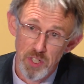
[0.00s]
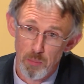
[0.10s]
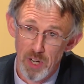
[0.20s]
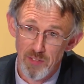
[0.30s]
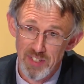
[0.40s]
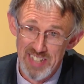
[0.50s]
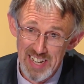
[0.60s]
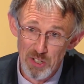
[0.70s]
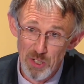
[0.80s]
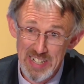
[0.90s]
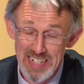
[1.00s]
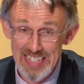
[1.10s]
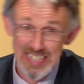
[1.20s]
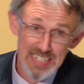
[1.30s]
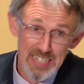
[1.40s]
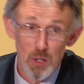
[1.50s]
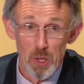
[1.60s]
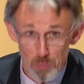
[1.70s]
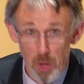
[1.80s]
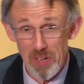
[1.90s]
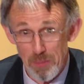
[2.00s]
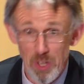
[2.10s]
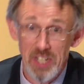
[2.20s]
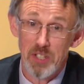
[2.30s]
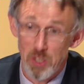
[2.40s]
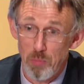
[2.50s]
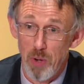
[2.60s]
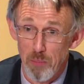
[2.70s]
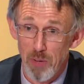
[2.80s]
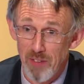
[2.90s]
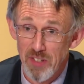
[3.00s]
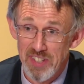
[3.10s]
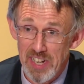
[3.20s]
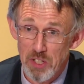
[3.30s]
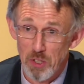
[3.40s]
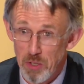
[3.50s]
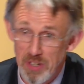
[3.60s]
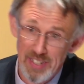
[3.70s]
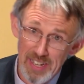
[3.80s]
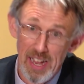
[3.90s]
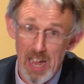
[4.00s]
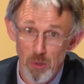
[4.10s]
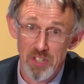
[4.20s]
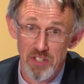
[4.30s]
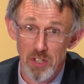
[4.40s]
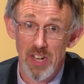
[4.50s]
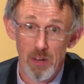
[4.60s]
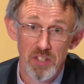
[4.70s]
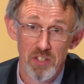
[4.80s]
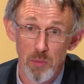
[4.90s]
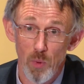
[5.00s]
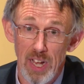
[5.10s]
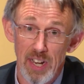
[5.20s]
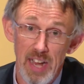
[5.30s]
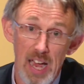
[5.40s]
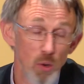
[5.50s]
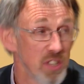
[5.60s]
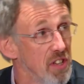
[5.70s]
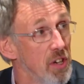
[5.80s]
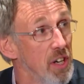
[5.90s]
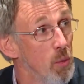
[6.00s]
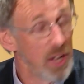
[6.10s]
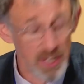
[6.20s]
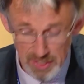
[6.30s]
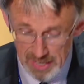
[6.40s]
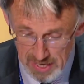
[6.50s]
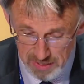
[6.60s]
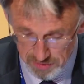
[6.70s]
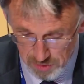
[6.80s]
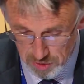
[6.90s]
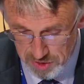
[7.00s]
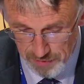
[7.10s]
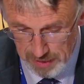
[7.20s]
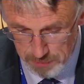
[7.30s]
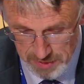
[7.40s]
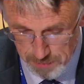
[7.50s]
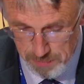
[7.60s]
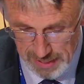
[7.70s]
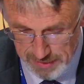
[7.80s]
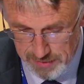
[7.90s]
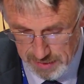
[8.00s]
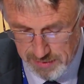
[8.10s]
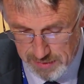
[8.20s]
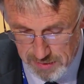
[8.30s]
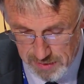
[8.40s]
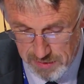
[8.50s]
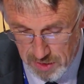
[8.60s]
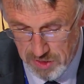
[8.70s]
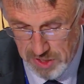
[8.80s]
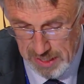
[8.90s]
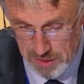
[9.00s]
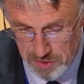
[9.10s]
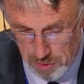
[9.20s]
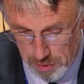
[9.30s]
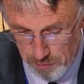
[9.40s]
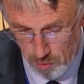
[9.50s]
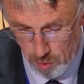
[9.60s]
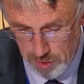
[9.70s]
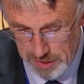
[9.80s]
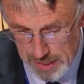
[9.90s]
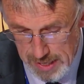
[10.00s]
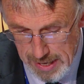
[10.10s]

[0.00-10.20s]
to the private sector, public money to private sector, how it's done well, and how it's done in a way that has good development impact. That's a challenge going forward.